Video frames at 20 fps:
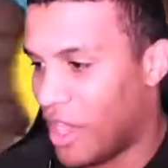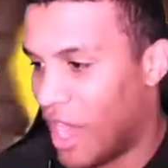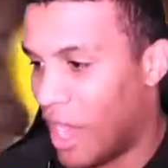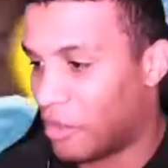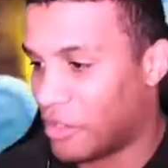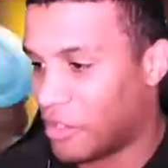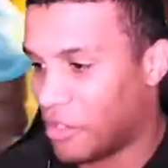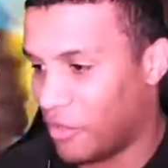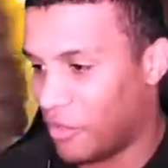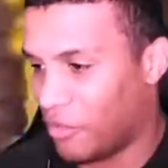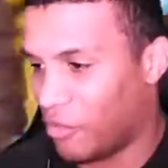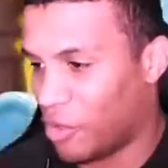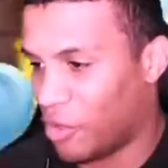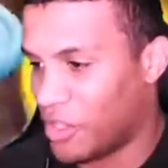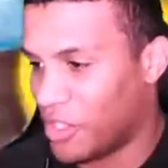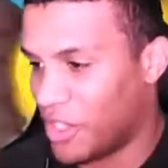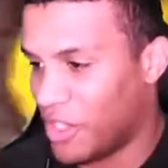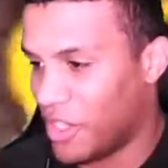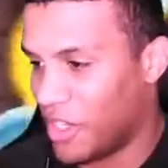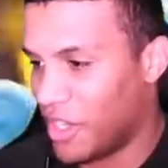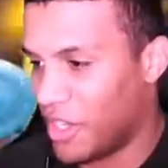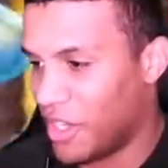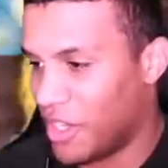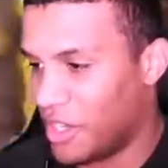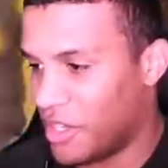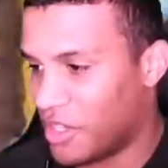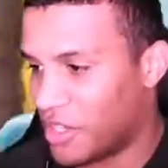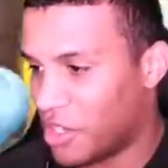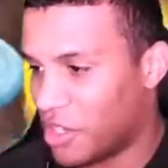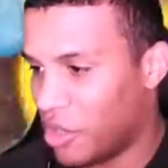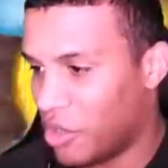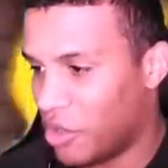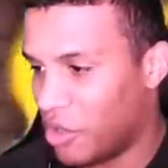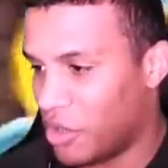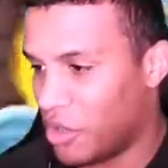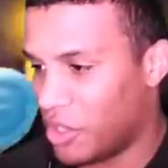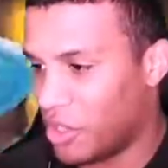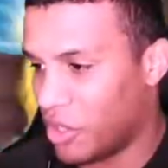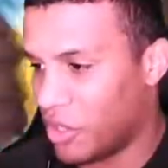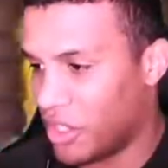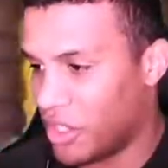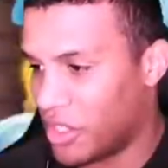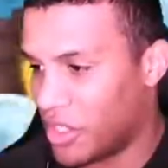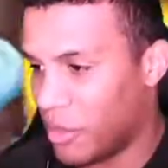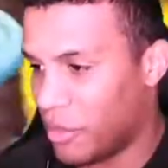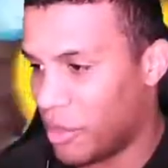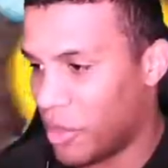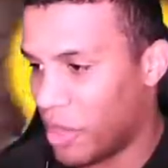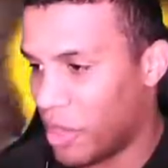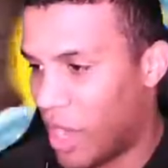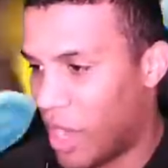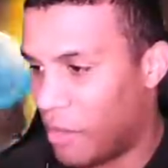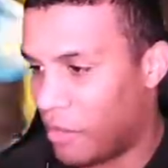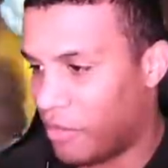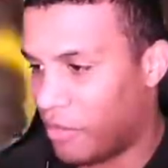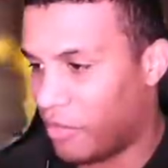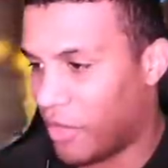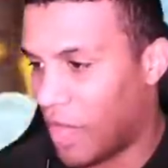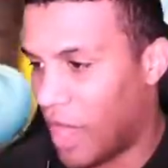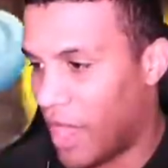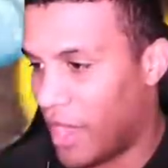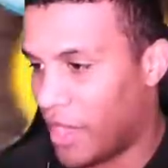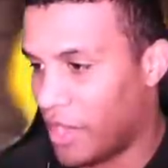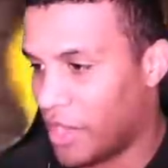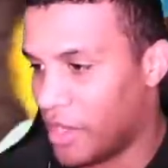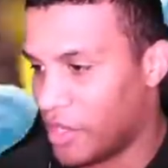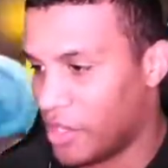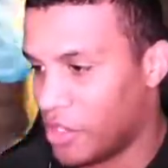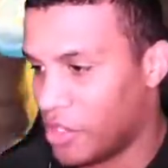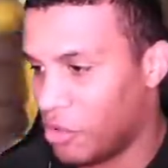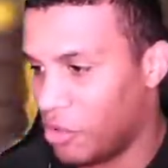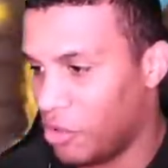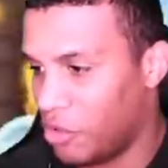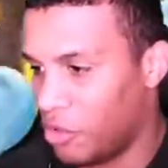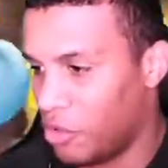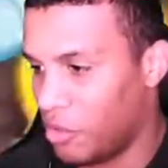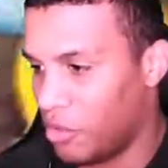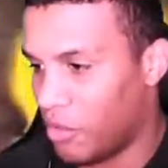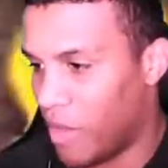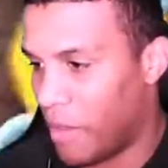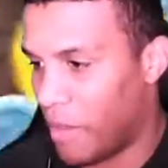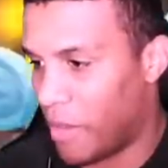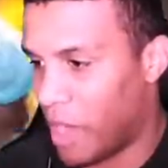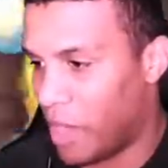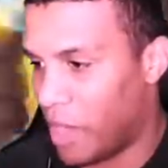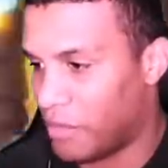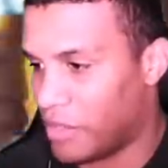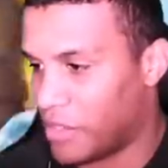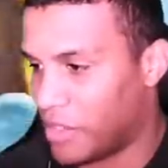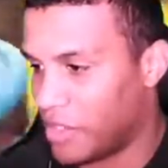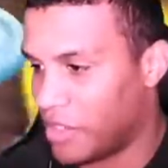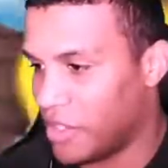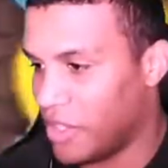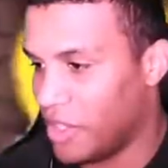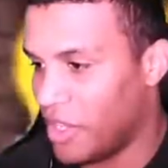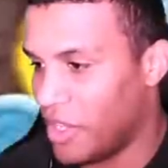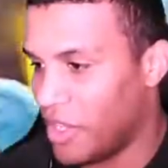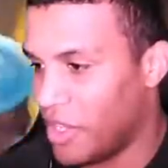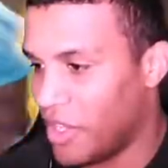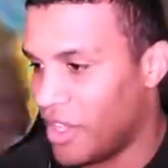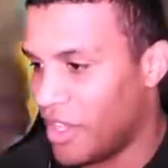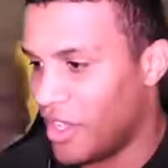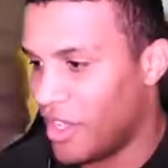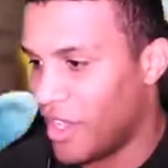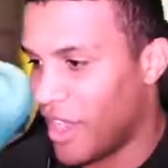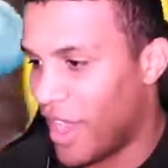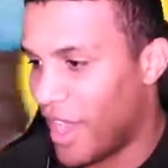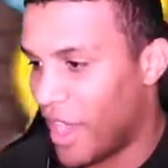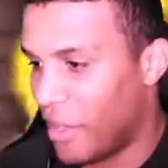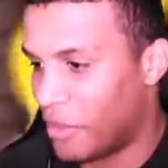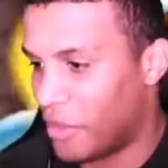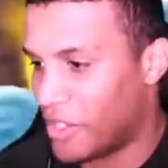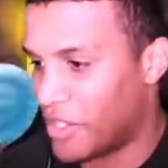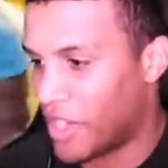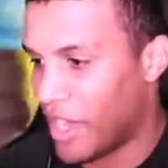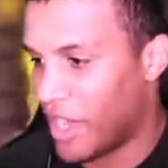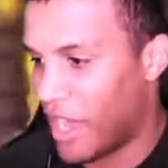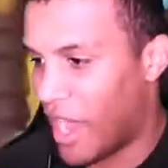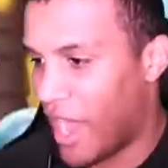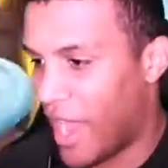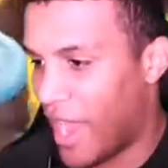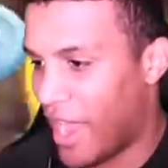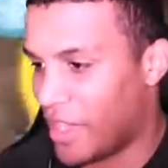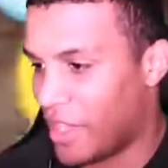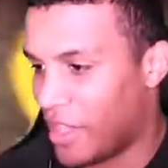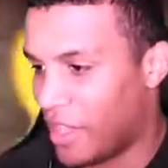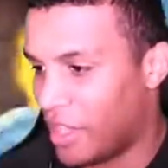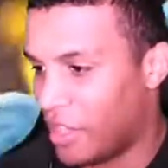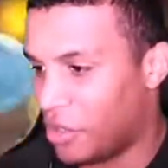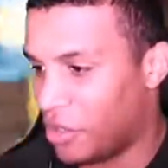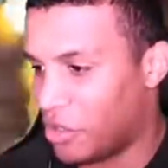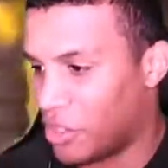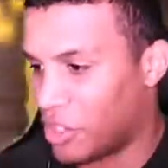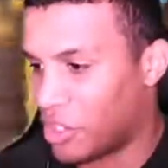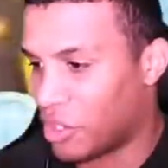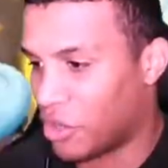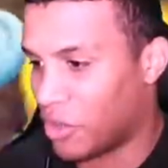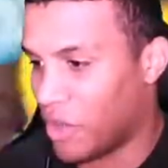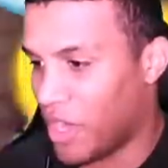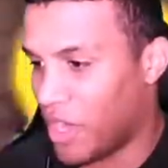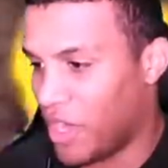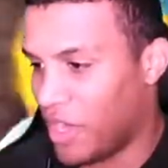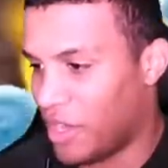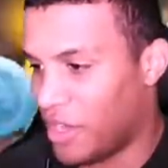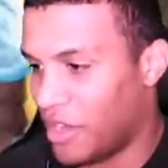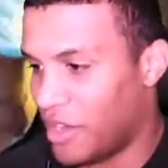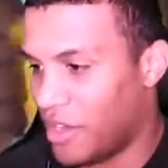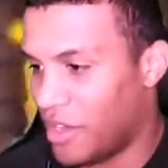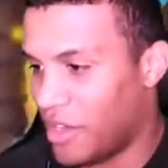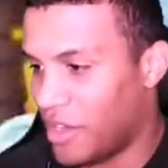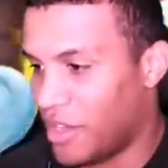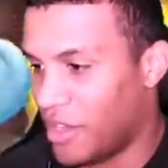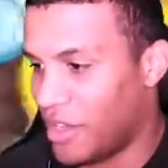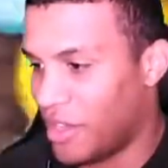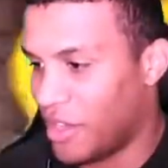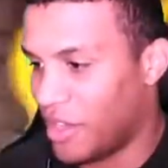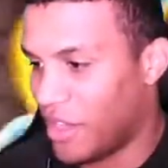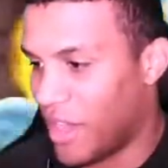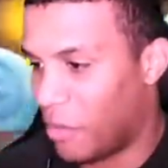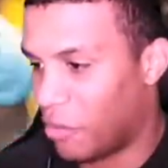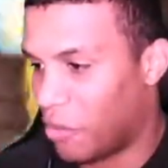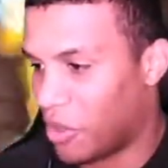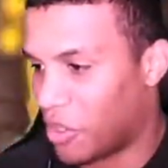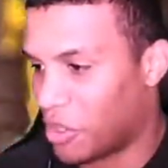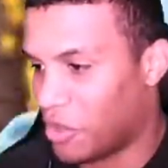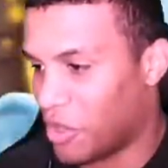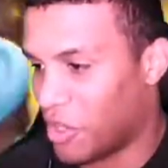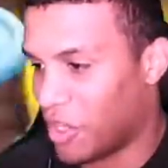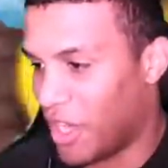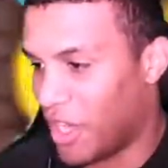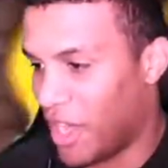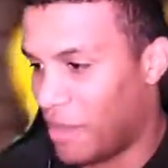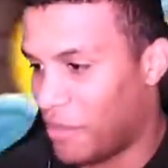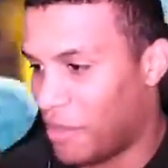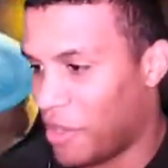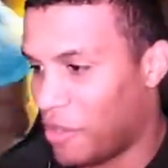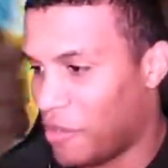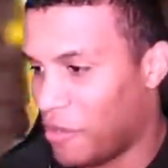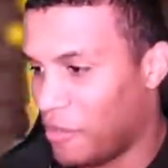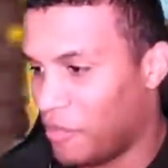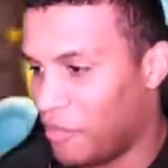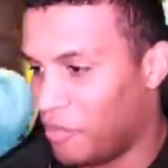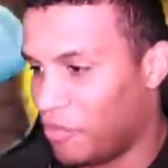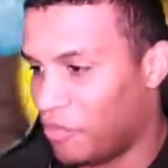I was a divorcee kid, so during the summer I would fly to my mom's, and I had the little screen that worked with the GameCube,